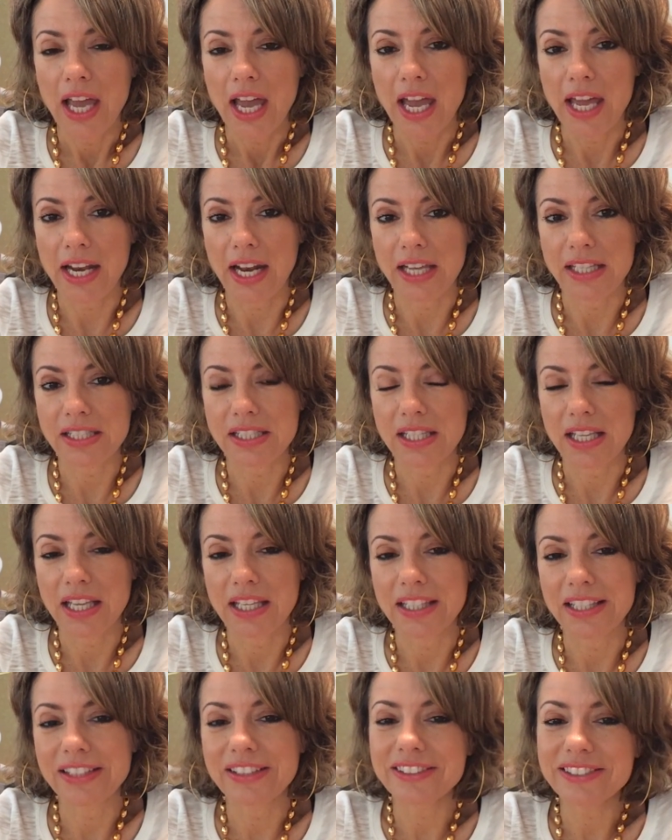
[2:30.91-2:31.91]
And
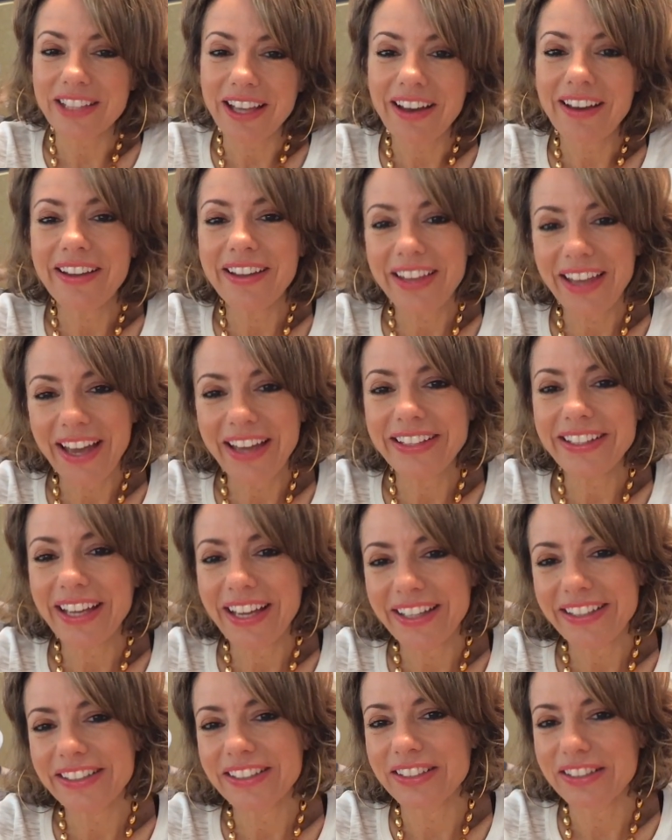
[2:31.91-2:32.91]
he goes, oh, yeah.
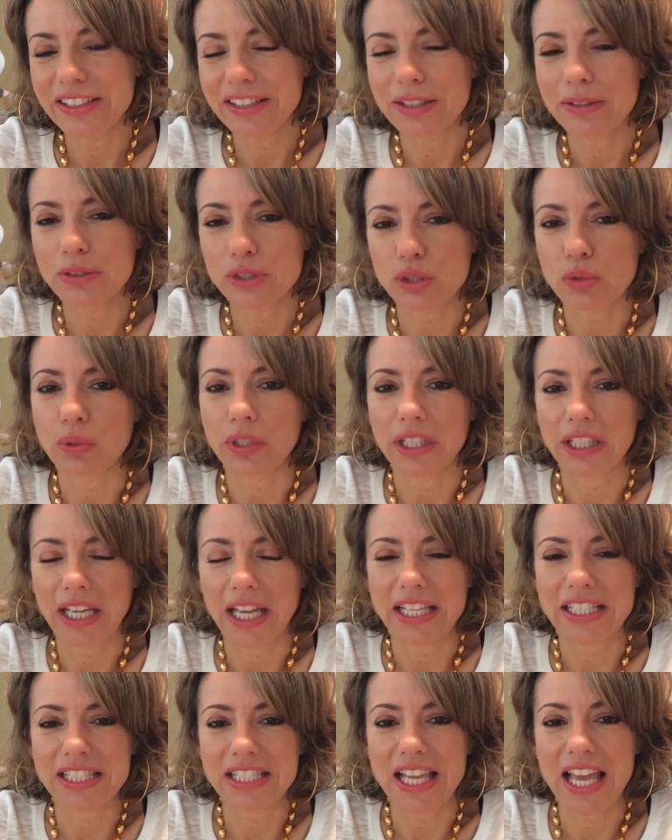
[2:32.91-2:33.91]
And he was really
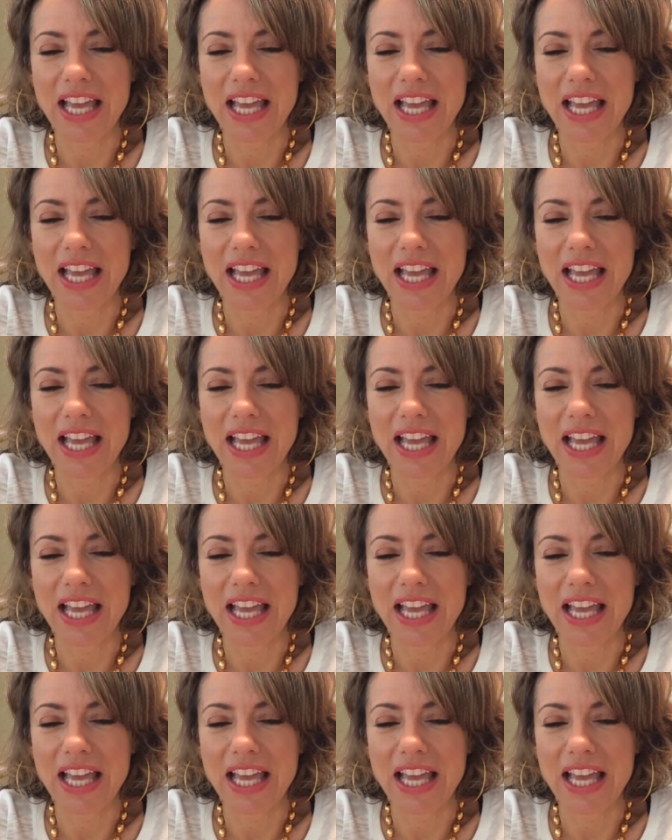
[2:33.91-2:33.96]
nice.